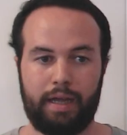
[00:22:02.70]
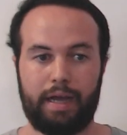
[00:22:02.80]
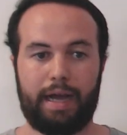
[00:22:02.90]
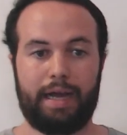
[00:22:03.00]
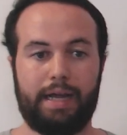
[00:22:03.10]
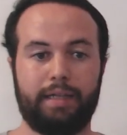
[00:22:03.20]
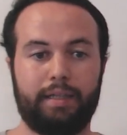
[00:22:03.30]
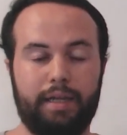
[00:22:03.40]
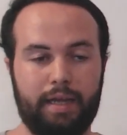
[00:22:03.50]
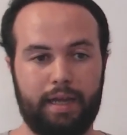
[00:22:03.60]
And
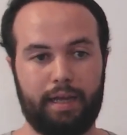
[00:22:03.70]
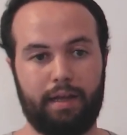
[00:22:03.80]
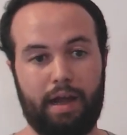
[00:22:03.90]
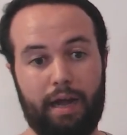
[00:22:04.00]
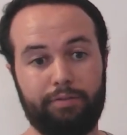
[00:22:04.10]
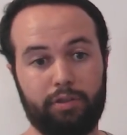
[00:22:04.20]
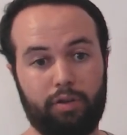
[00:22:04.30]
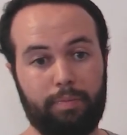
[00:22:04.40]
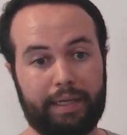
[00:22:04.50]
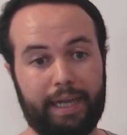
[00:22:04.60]
after
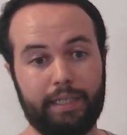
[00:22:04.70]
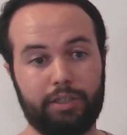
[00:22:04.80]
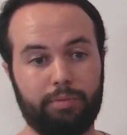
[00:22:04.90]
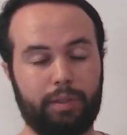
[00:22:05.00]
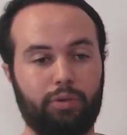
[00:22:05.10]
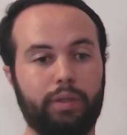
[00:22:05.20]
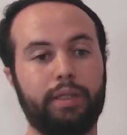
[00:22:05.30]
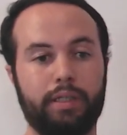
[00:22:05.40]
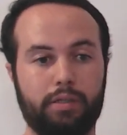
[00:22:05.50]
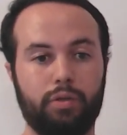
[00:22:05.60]
replication between
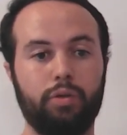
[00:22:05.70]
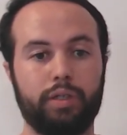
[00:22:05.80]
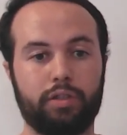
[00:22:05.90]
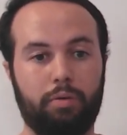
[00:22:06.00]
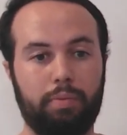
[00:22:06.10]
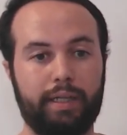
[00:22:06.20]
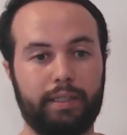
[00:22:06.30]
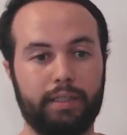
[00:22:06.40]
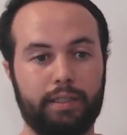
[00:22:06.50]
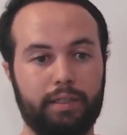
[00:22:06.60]
these two is
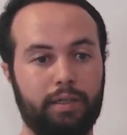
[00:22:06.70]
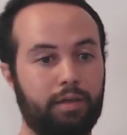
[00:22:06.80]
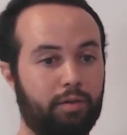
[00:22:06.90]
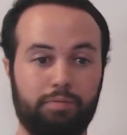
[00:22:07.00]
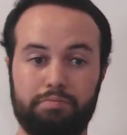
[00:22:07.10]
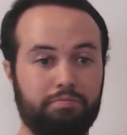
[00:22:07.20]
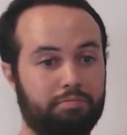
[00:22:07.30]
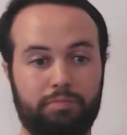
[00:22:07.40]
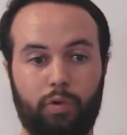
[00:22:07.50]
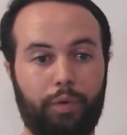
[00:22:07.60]
completed,
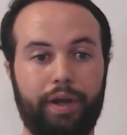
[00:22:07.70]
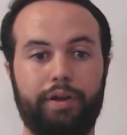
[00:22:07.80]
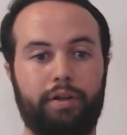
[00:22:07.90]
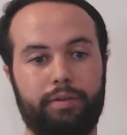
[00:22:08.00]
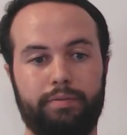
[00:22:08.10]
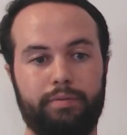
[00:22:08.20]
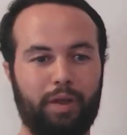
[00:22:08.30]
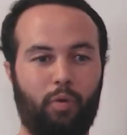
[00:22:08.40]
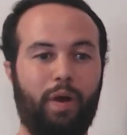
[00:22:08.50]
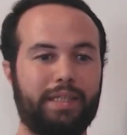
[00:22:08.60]
we are done.
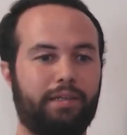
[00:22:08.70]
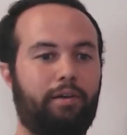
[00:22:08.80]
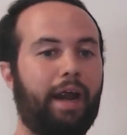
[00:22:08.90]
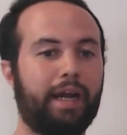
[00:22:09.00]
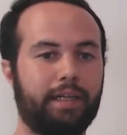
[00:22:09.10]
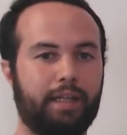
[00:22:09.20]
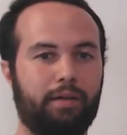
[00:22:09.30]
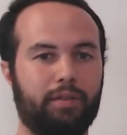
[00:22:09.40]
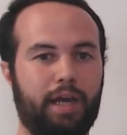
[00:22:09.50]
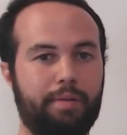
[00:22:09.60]
Was there any
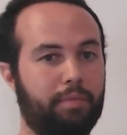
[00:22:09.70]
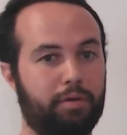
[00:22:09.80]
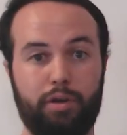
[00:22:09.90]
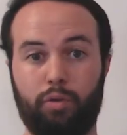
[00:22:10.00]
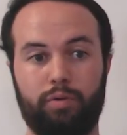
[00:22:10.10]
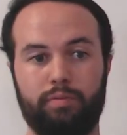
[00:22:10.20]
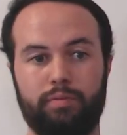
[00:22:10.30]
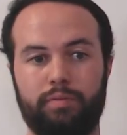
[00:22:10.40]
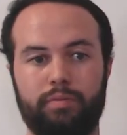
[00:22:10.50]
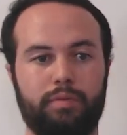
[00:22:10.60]
downtime? No.
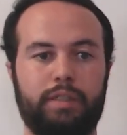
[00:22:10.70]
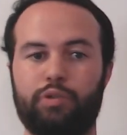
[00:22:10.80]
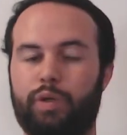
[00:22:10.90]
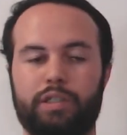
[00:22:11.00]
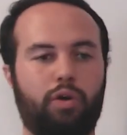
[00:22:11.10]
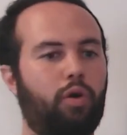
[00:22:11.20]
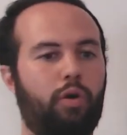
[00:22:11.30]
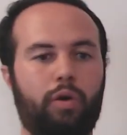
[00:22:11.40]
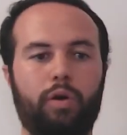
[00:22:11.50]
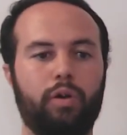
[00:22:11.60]
This was
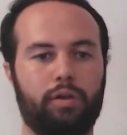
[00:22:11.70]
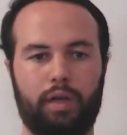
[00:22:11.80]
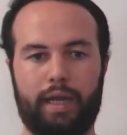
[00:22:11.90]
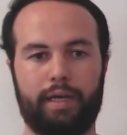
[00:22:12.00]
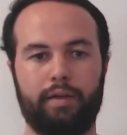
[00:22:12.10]
all online.